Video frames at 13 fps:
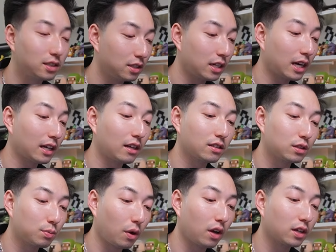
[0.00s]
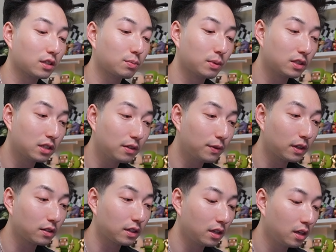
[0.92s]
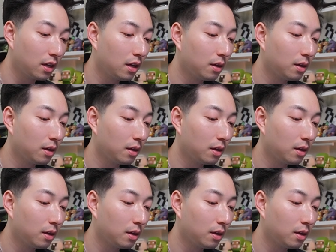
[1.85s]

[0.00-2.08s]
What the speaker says: to check out this product specifically